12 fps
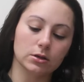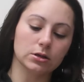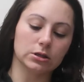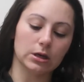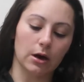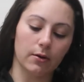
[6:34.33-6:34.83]

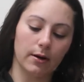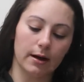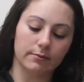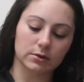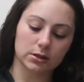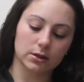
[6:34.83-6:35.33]
So
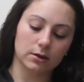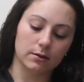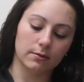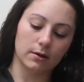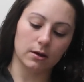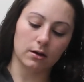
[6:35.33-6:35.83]
I'm just going
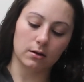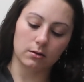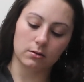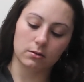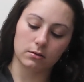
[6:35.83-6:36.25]
to be